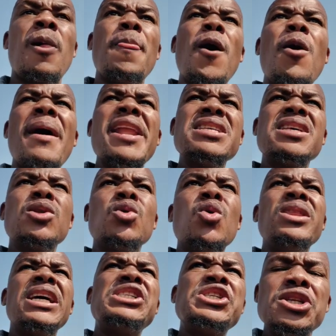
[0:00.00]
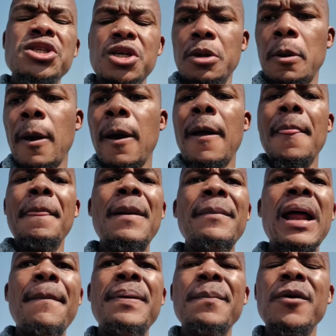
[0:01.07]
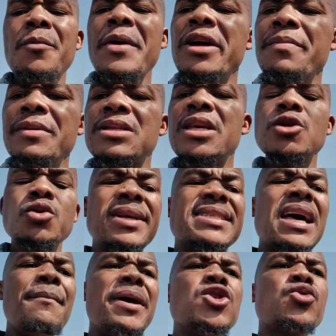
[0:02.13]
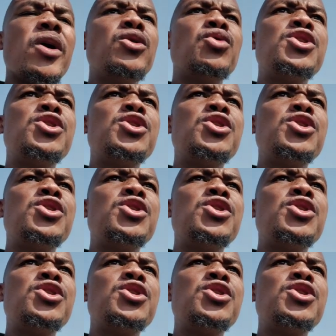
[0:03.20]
Nobody's that good at cheating. I mean, people make mistakes. When somebody's going